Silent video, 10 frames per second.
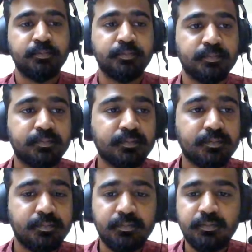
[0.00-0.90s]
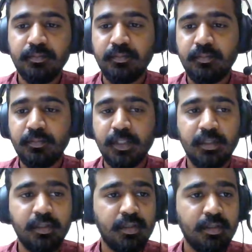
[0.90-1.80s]

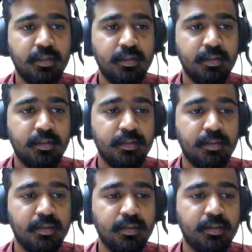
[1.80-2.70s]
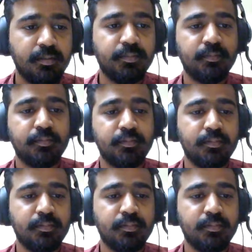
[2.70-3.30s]
[no speech]